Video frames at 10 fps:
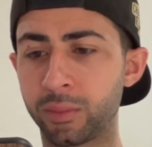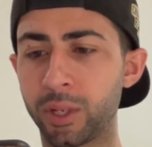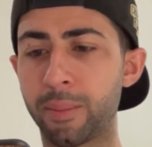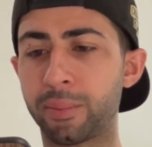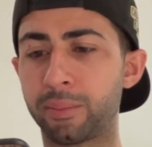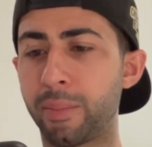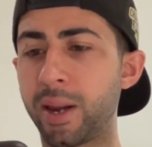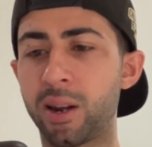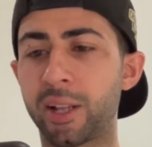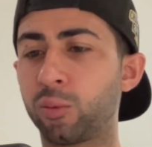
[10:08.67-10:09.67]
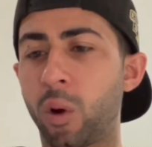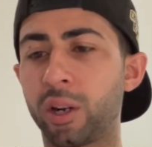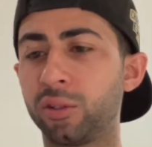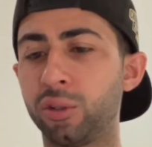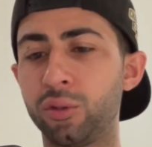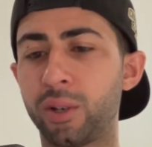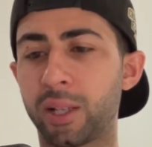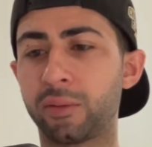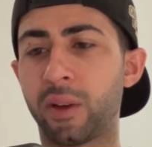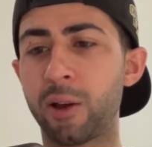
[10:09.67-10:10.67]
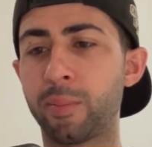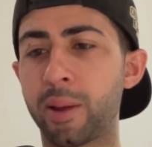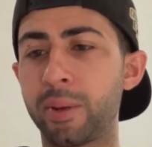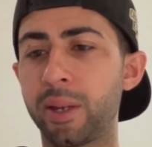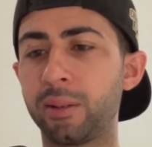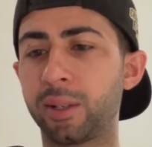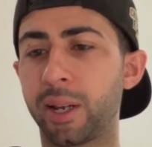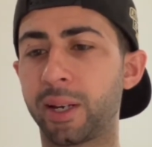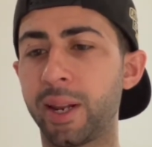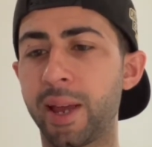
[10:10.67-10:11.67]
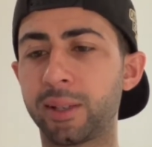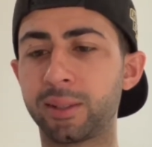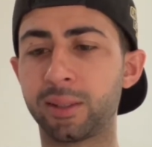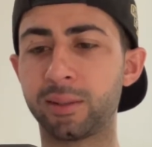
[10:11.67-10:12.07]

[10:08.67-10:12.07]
Yep, main lights one and two, that's fine by me, click next.